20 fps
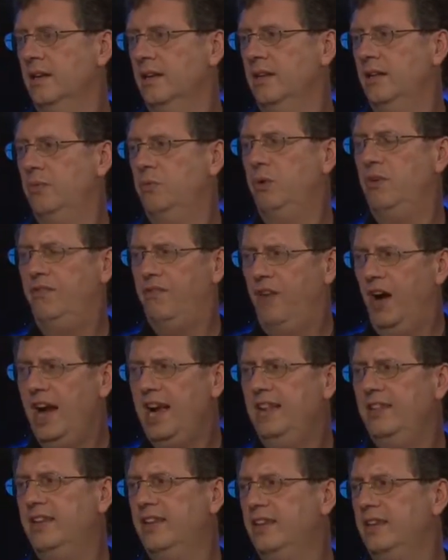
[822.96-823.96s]
we
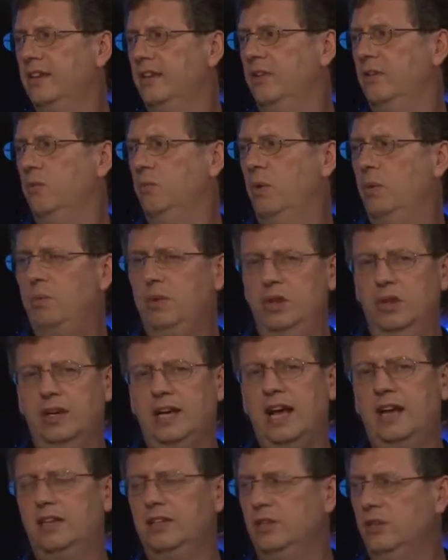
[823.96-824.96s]
find that when we look
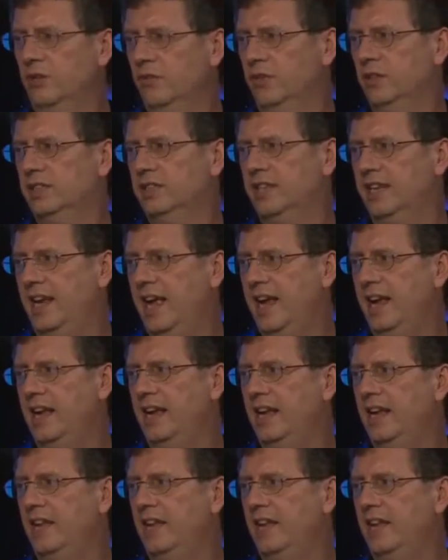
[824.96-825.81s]
out at the universe today,